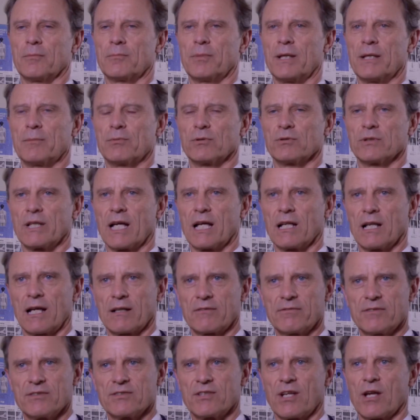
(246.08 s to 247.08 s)
people now like
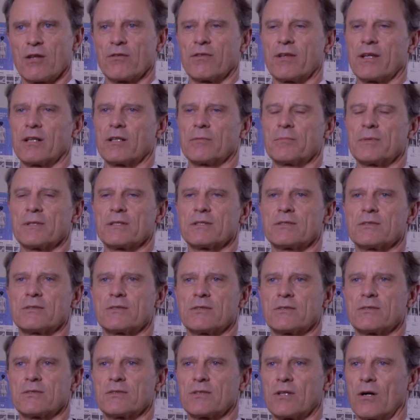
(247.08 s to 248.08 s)

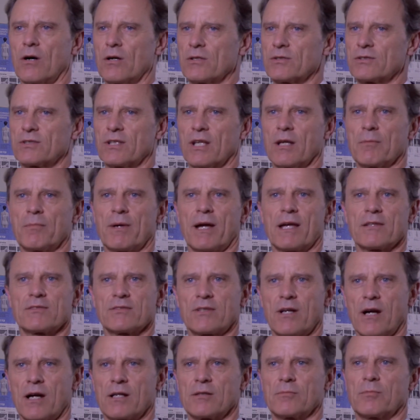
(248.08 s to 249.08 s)
physiotherapists, osteopaths,
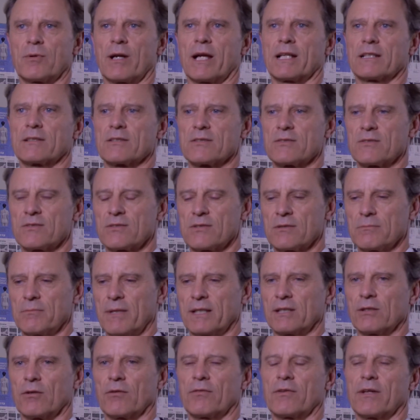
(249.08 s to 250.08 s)
chiropractors,
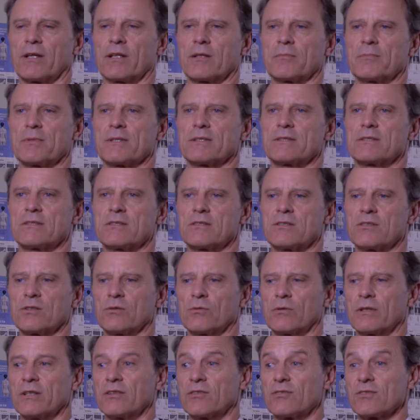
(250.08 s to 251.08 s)
manual therapists who
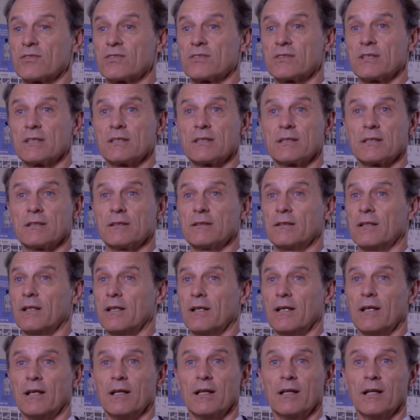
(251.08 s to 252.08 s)
are interested in
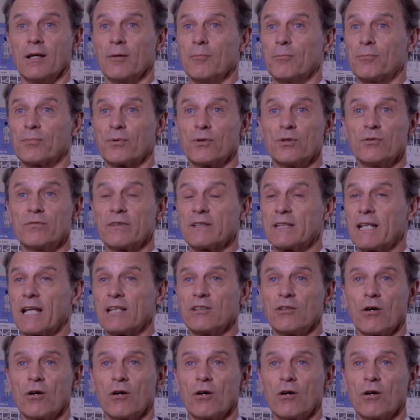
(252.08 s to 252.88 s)
improving their